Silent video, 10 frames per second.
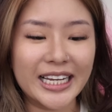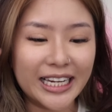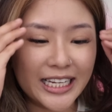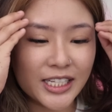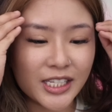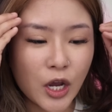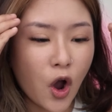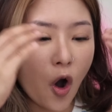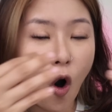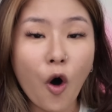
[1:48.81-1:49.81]
It is
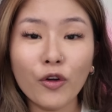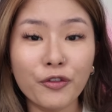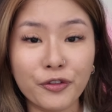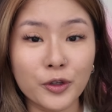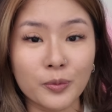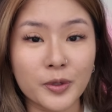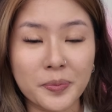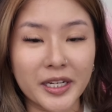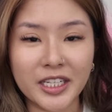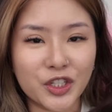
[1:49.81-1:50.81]
all filmed,
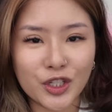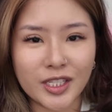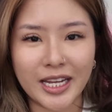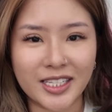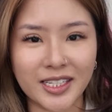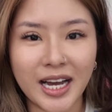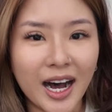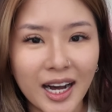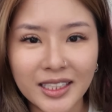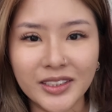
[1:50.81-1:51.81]
but there's a
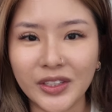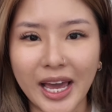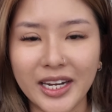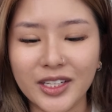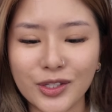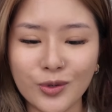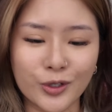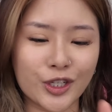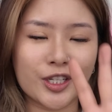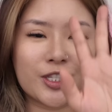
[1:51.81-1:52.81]
ton to edit, so
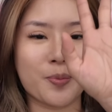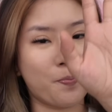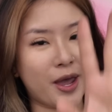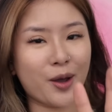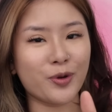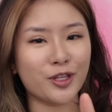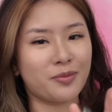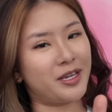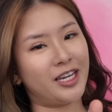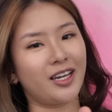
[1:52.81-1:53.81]
just bear with
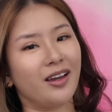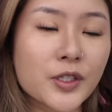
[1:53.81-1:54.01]
me.